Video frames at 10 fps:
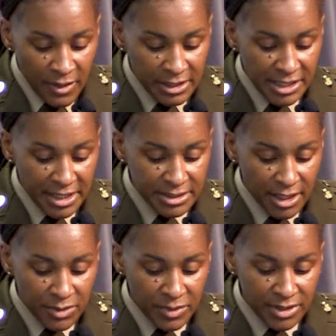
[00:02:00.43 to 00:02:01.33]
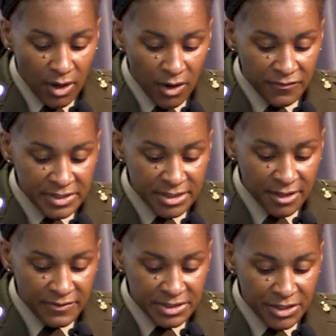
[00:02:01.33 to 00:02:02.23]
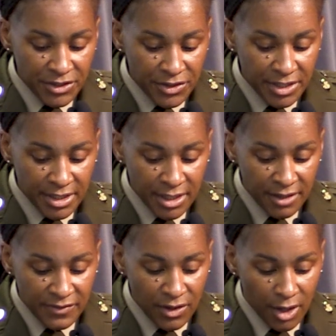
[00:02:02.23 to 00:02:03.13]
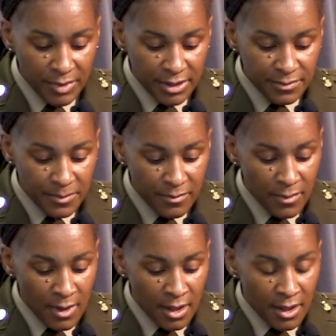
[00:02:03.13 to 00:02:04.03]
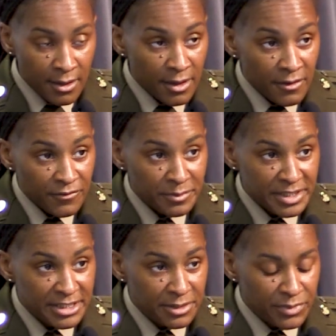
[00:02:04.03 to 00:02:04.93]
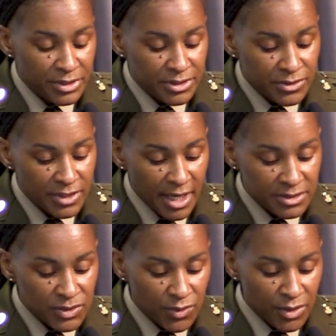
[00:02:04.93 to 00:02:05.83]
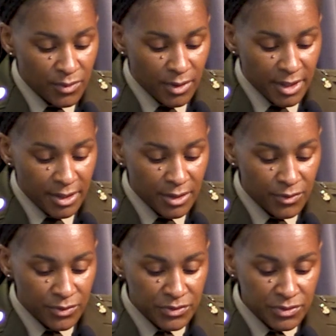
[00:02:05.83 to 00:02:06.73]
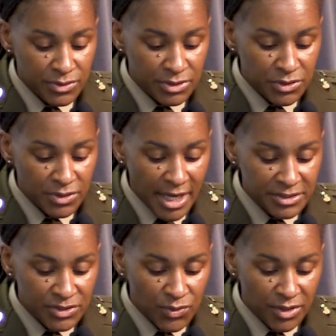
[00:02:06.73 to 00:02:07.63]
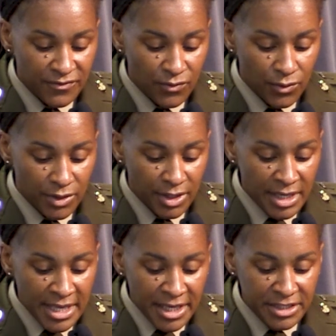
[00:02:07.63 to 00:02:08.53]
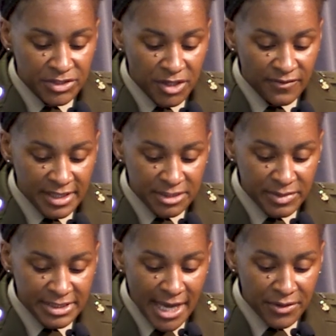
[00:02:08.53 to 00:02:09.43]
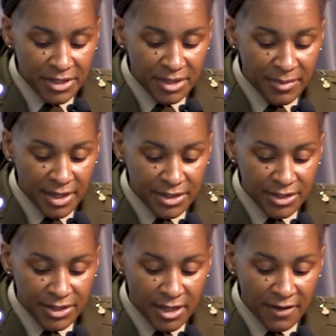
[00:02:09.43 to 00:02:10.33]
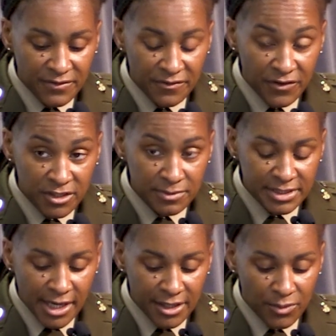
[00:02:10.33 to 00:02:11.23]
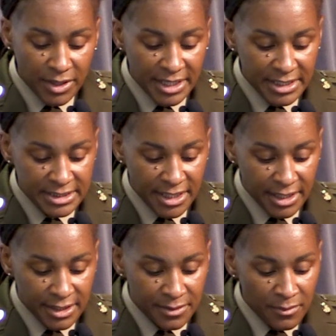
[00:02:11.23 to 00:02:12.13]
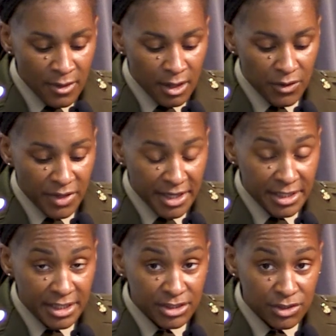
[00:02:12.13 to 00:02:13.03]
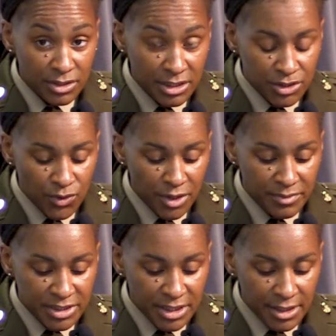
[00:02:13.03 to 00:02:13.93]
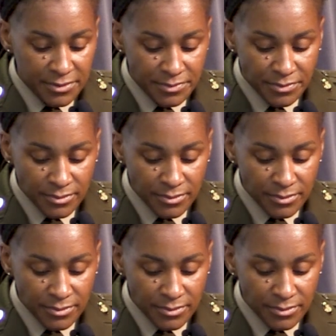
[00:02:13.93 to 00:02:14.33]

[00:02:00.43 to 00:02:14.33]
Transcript: Liaison with the Office of the Secretary of the Army. From December 2021 through 2024, he served as the battalion commander of the 1st Battalion 182nd, located in Detroit, Michigan.